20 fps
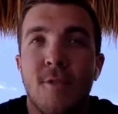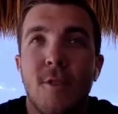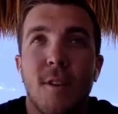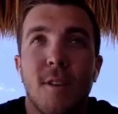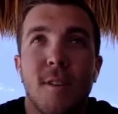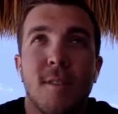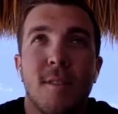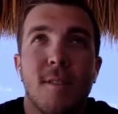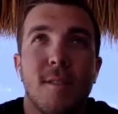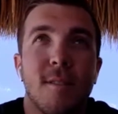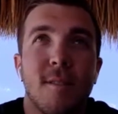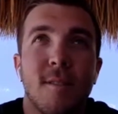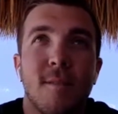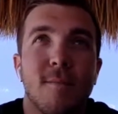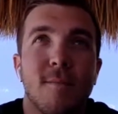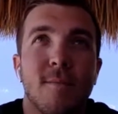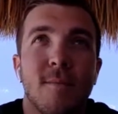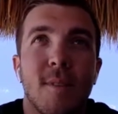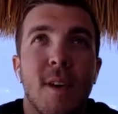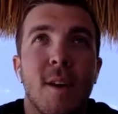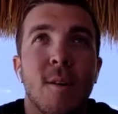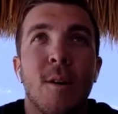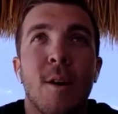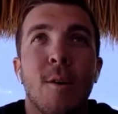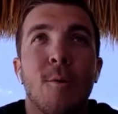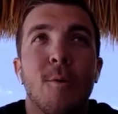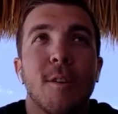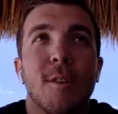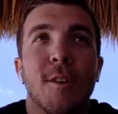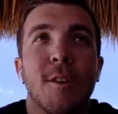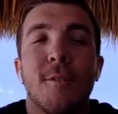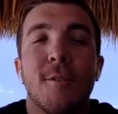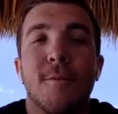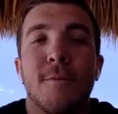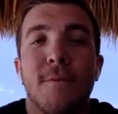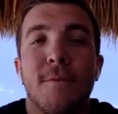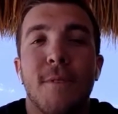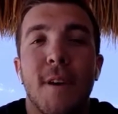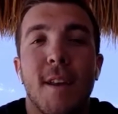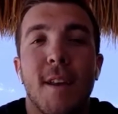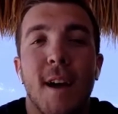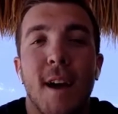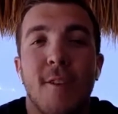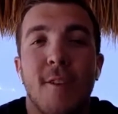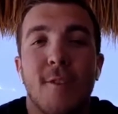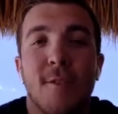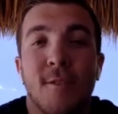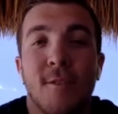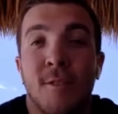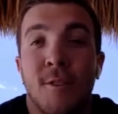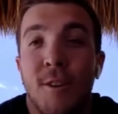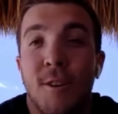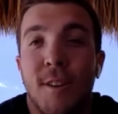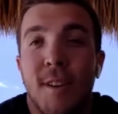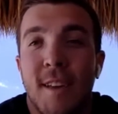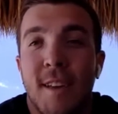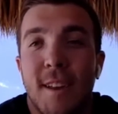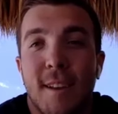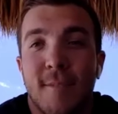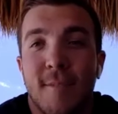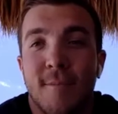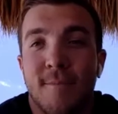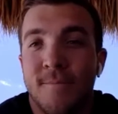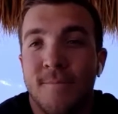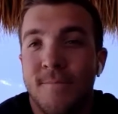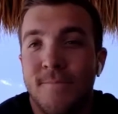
just it was a good fit. I just couldn't get in.